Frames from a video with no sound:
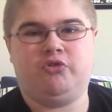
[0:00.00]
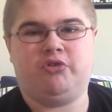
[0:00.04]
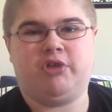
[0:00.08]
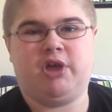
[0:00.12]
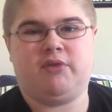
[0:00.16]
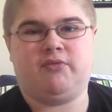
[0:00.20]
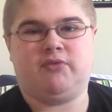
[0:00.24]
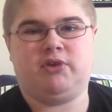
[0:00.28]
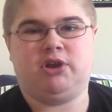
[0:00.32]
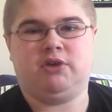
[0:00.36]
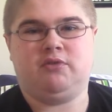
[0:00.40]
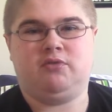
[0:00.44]

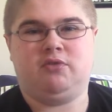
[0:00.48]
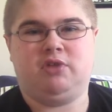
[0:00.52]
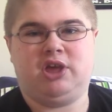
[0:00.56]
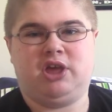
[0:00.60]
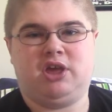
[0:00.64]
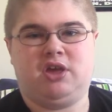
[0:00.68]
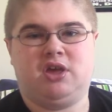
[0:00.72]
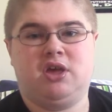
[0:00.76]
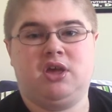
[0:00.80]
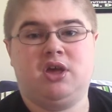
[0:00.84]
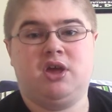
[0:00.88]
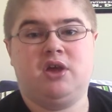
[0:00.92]

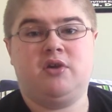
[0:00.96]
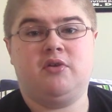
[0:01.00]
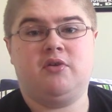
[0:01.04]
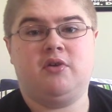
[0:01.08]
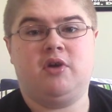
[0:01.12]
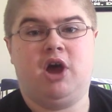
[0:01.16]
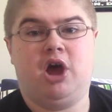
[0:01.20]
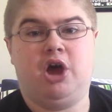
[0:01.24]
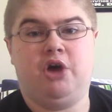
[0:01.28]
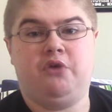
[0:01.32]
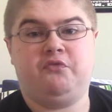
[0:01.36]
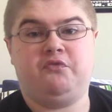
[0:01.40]
definitely
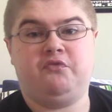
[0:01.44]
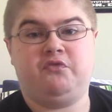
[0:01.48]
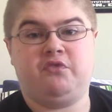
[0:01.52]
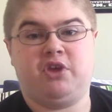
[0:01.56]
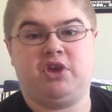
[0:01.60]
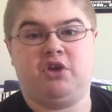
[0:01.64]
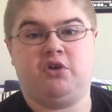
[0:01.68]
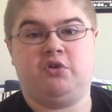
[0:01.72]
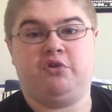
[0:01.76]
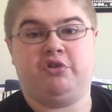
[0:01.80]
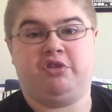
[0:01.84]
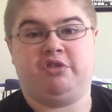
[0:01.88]

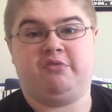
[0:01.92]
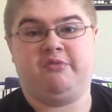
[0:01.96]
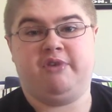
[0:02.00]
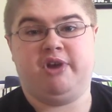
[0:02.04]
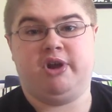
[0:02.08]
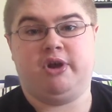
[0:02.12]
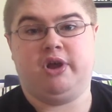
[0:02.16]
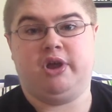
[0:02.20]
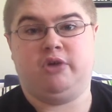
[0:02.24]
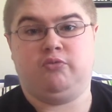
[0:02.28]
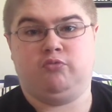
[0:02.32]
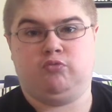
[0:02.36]
feels
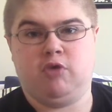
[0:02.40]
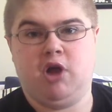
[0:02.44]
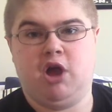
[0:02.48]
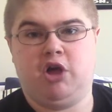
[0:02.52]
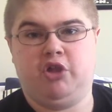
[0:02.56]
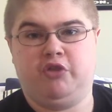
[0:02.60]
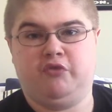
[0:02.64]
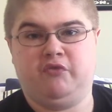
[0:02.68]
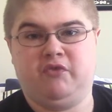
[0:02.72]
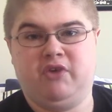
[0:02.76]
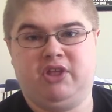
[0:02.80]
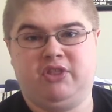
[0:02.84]
very
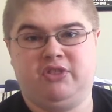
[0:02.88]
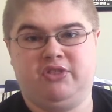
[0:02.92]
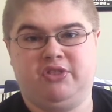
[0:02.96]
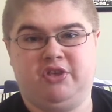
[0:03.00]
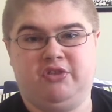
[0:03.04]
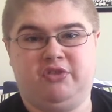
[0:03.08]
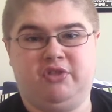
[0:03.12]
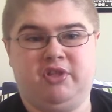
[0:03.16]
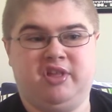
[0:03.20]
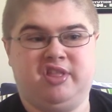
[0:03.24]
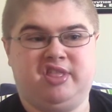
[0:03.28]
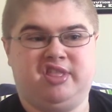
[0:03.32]
relevant
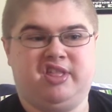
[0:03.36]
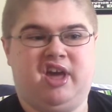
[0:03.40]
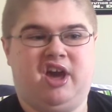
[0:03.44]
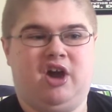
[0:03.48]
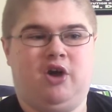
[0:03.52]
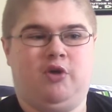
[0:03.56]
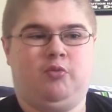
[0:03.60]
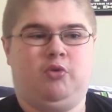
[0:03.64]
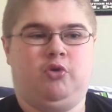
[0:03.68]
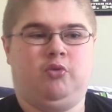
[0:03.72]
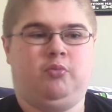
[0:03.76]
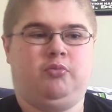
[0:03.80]
to this
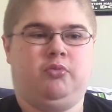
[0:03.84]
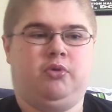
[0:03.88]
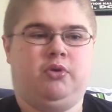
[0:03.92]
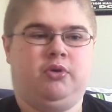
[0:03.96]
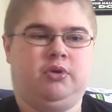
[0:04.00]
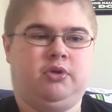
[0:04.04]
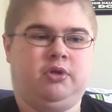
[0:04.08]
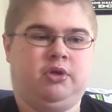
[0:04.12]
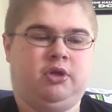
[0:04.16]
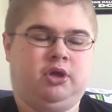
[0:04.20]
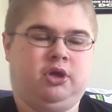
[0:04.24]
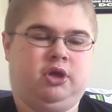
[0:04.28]
album.
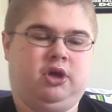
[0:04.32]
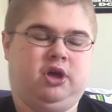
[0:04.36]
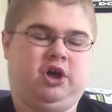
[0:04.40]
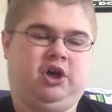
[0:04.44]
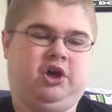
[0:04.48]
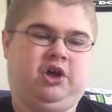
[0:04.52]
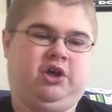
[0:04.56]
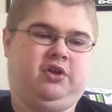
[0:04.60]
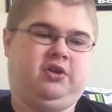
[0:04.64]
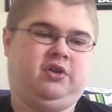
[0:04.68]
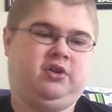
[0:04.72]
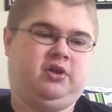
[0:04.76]

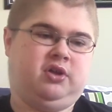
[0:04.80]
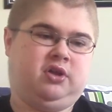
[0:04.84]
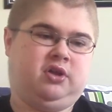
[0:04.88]
But